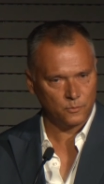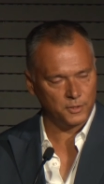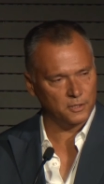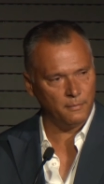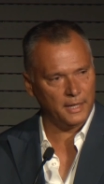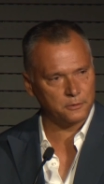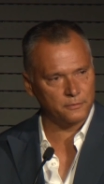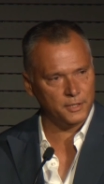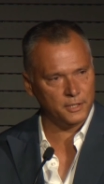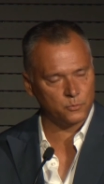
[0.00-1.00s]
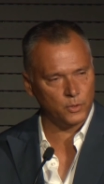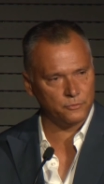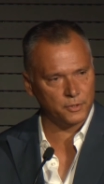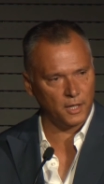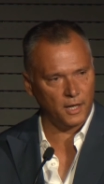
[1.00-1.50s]
Within a matter of years,
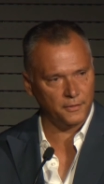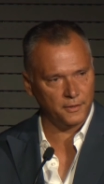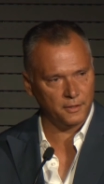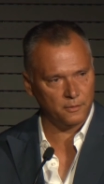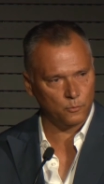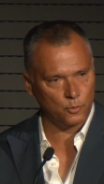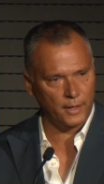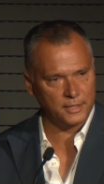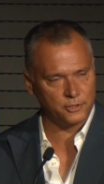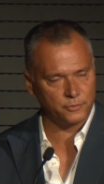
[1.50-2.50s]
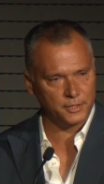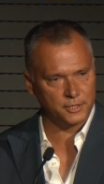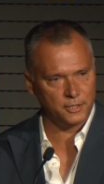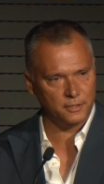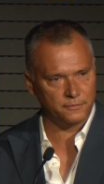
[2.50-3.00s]
Windradyne, the Wiradjuri
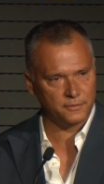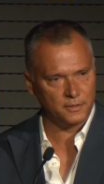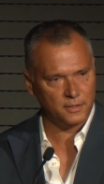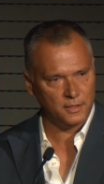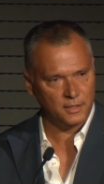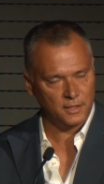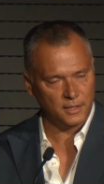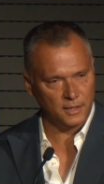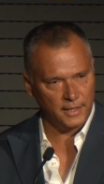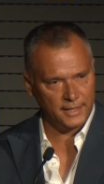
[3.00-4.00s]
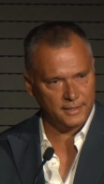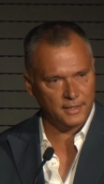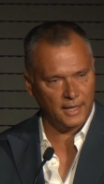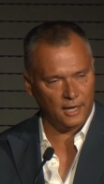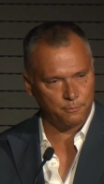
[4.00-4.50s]
chief, led
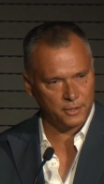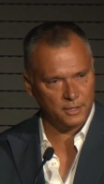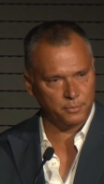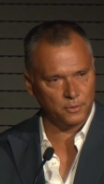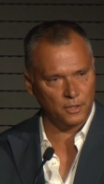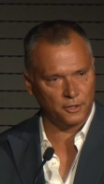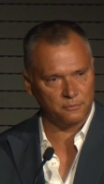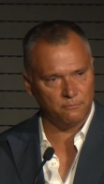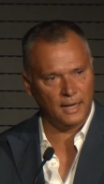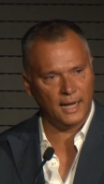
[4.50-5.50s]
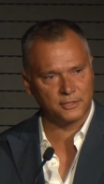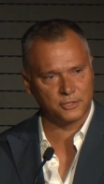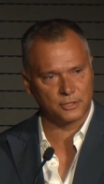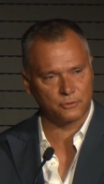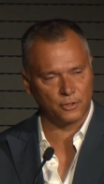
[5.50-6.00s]
our people on a
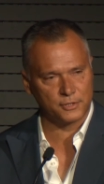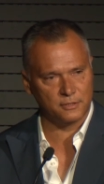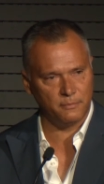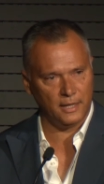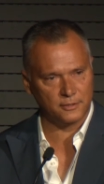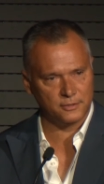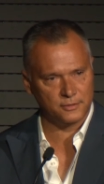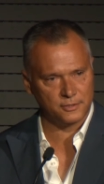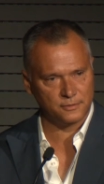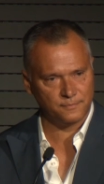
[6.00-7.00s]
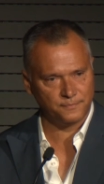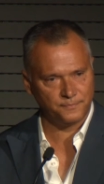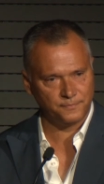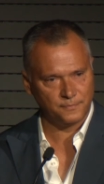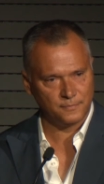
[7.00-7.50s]
march across the mountains
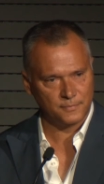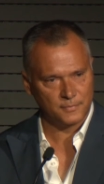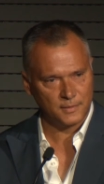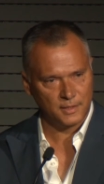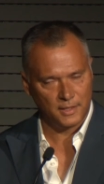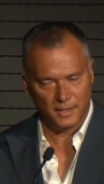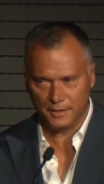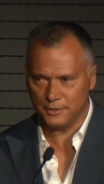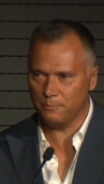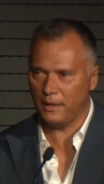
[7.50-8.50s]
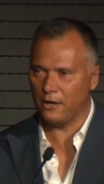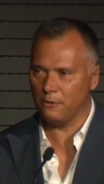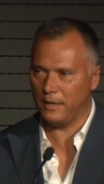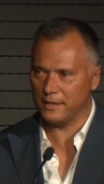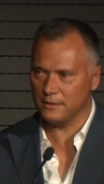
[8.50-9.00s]
into
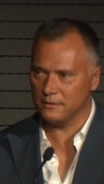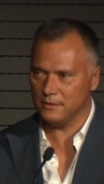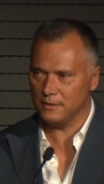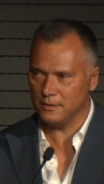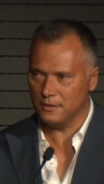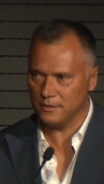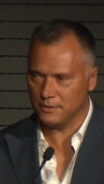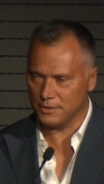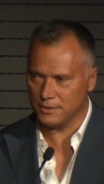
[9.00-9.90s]
Parramatta to